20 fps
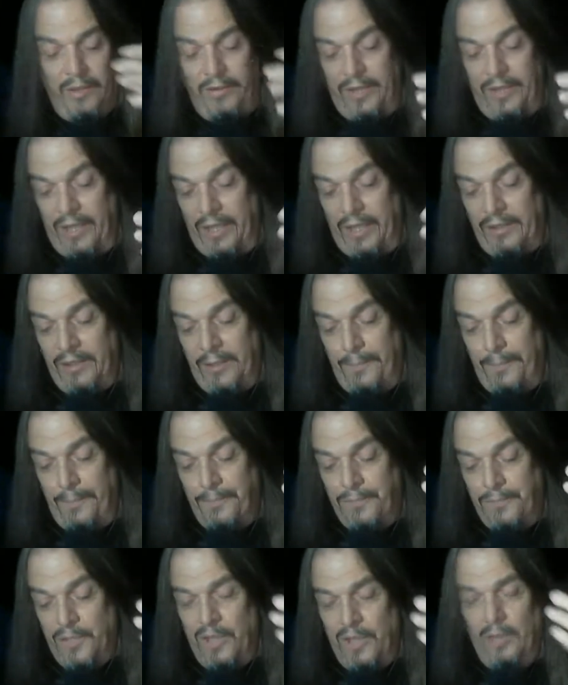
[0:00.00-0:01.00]
that
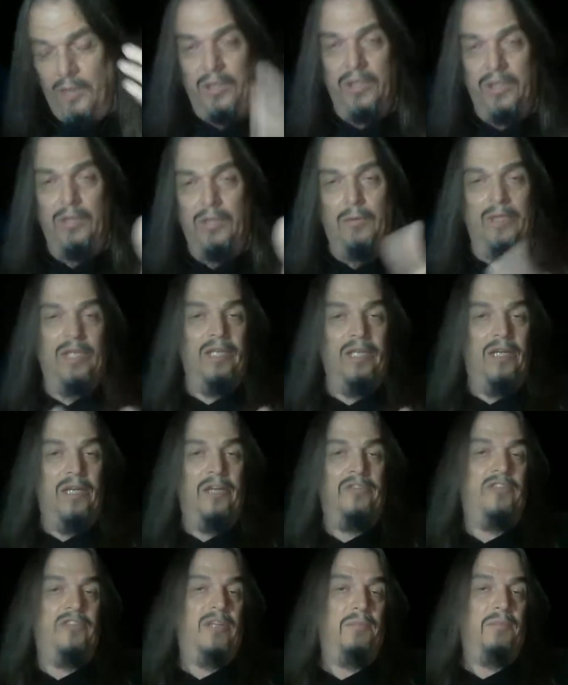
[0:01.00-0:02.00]
you know what
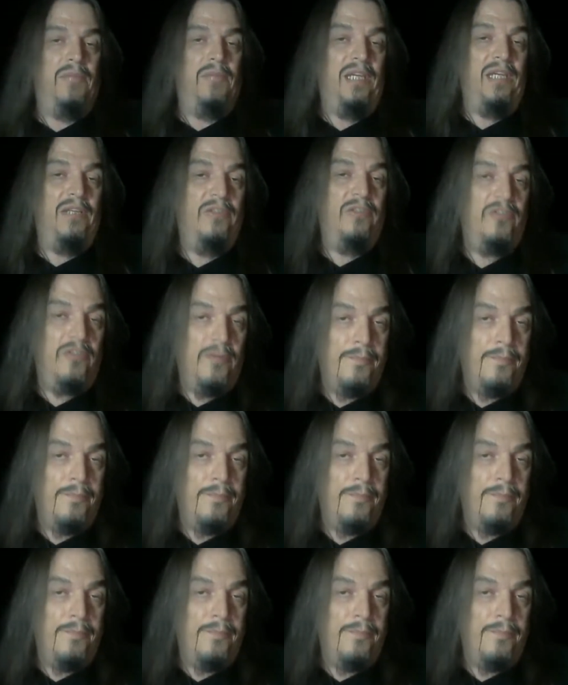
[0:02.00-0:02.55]
agnostic means.